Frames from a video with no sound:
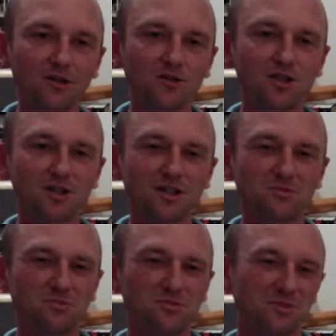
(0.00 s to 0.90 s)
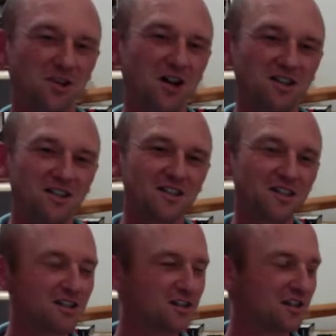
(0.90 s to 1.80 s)
Just casting a
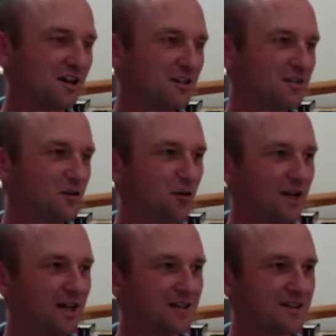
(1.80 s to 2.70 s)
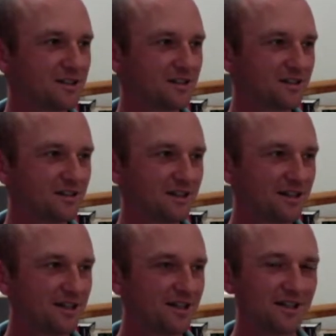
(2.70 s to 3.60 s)
slight thought ahead to
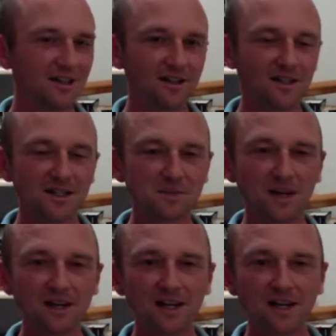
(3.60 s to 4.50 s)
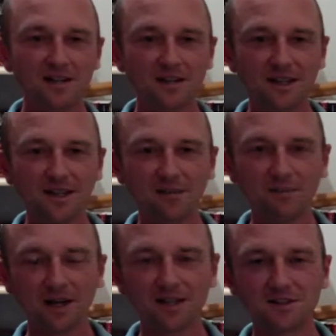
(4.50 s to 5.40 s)
next Monday and getting
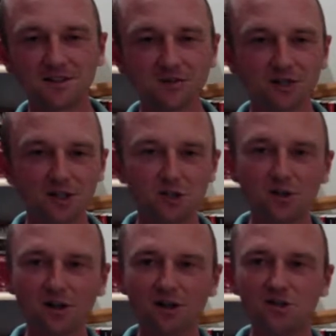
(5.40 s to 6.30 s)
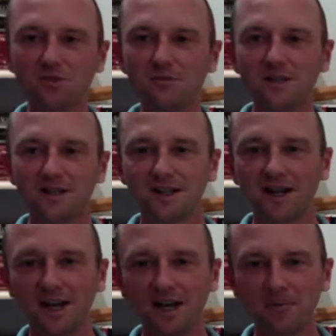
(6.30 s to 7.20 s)
back into the virtual classroom.
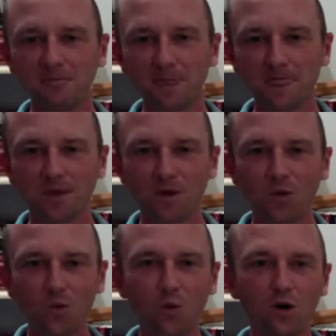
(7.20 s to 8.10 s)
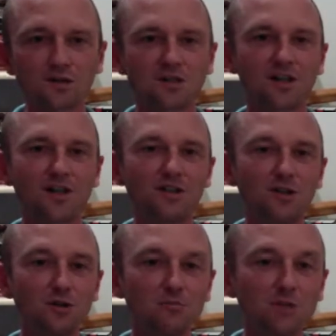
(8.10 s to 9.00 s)
What are
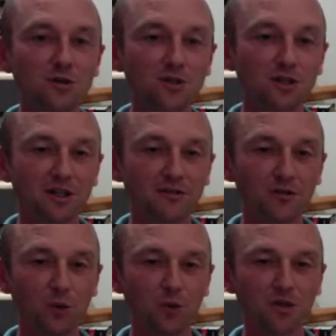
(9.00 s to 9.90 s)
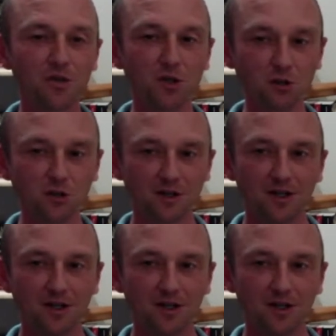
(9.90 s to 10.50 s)
you most looking forward to